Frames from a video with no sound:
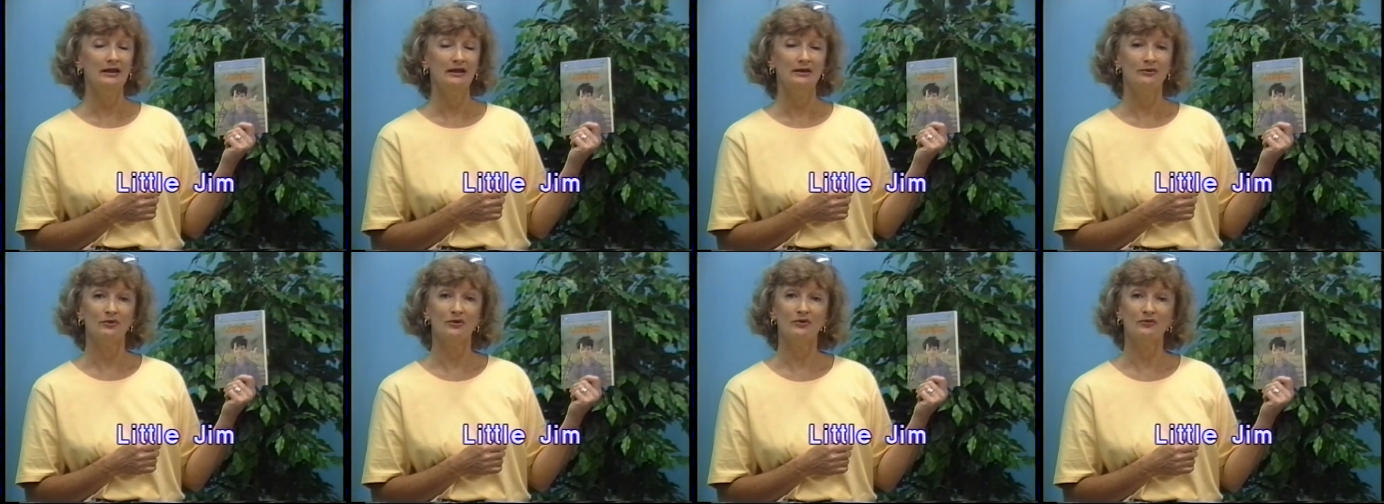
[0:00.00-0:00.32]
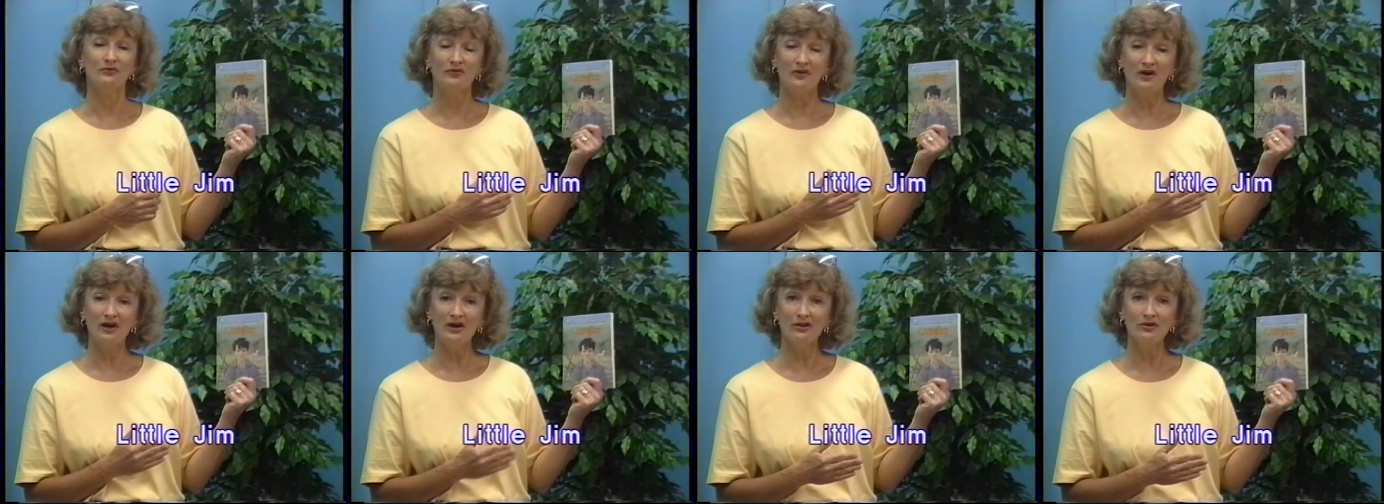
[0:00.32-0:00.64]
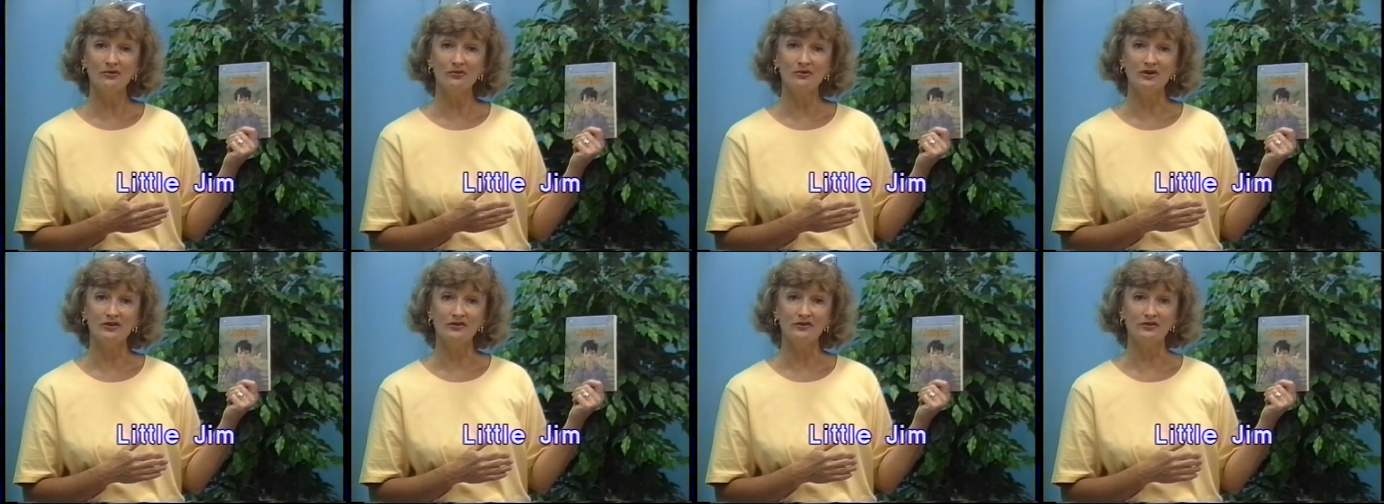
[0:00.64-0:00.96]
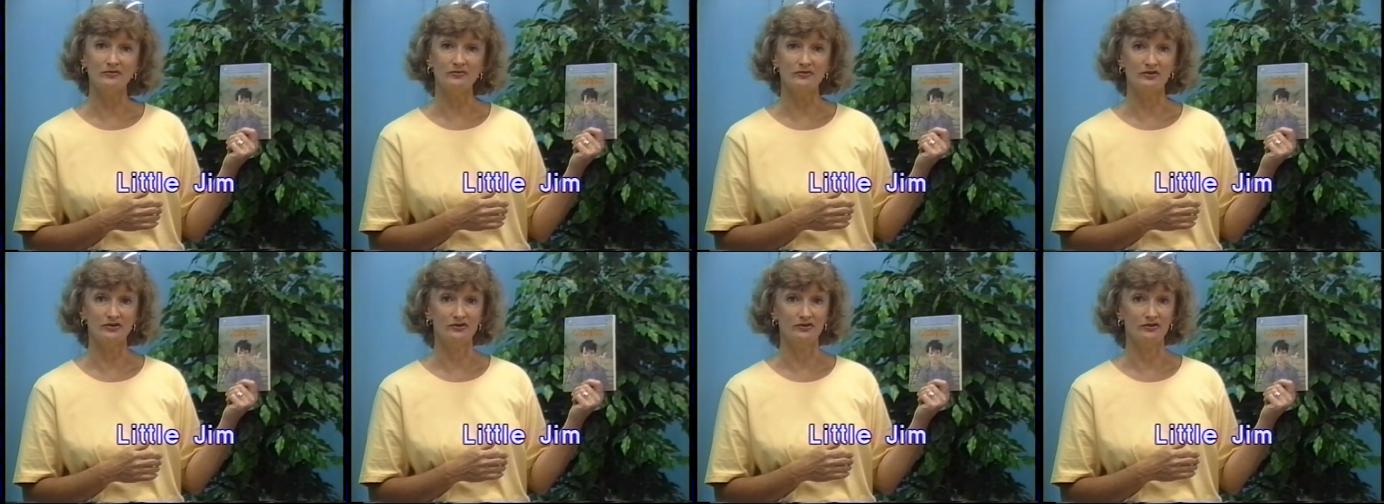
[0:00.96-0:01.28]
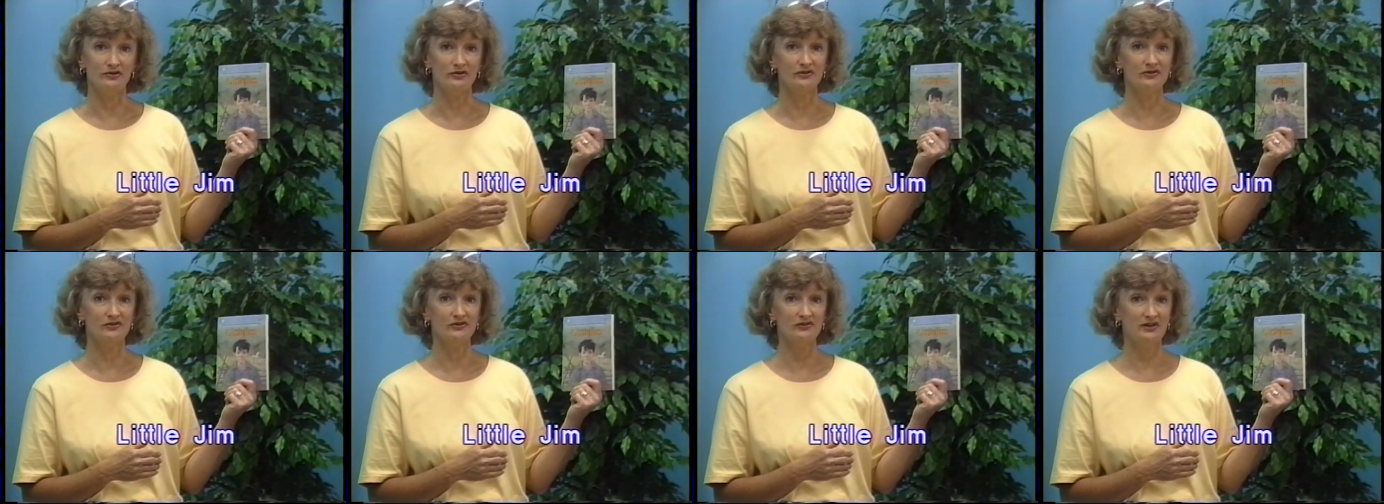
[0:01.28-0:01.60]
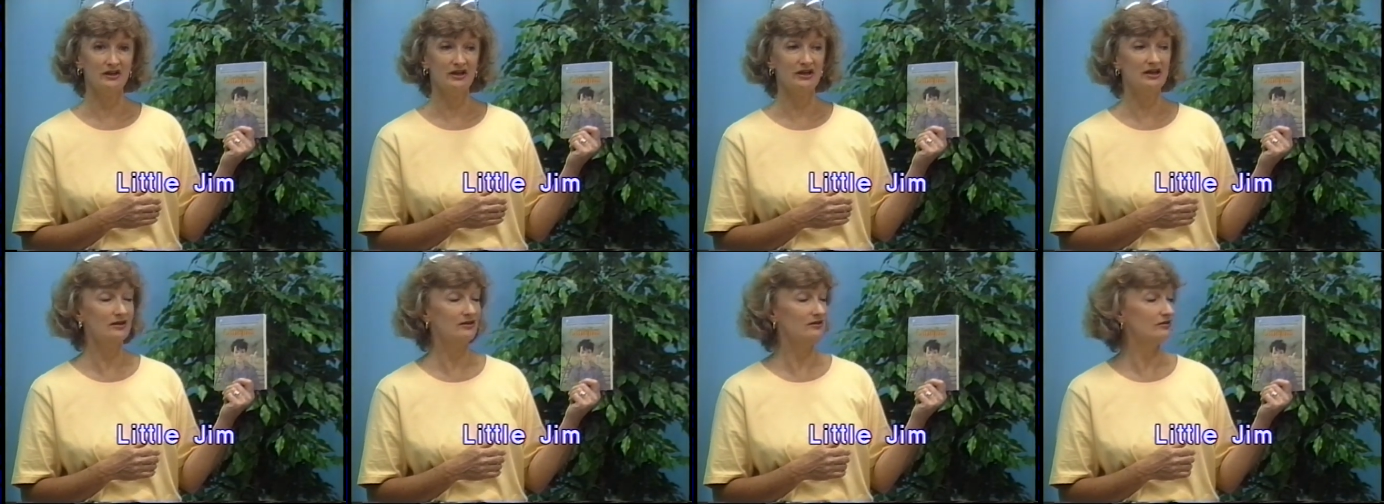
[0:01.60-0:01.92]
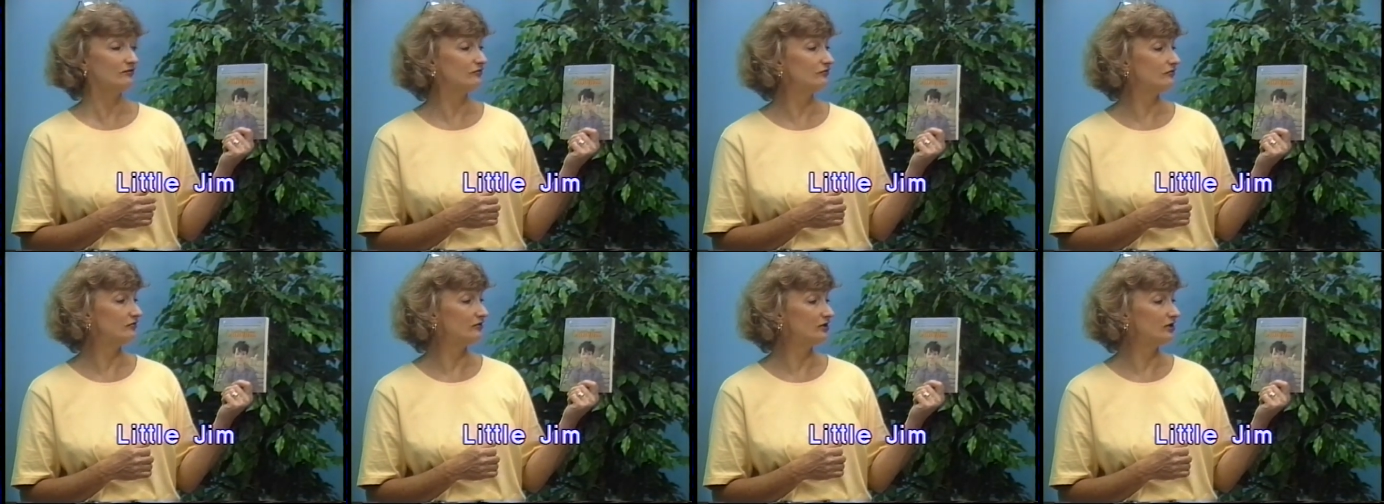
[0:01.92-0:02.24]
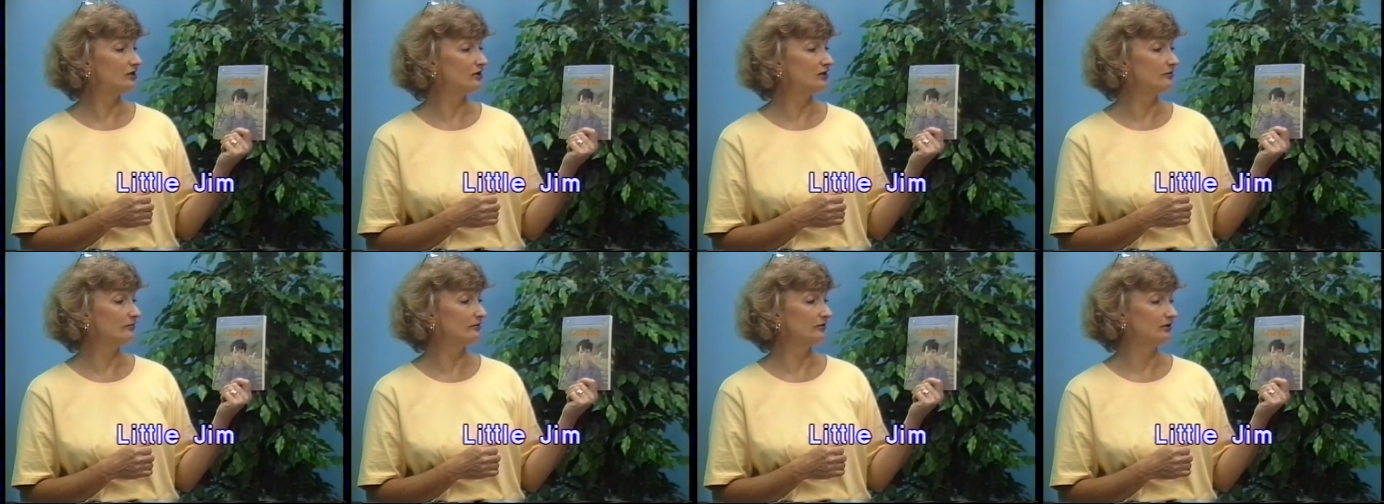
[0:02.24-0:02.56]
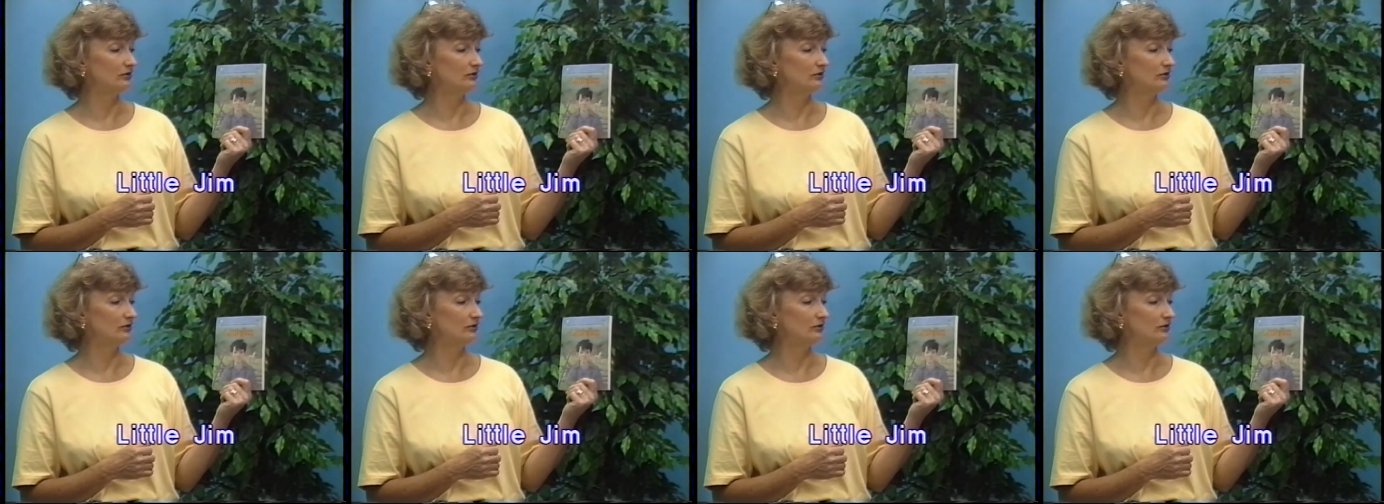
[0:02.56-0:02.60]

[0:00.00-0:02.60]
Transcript: What father wants him to do is stay on the farm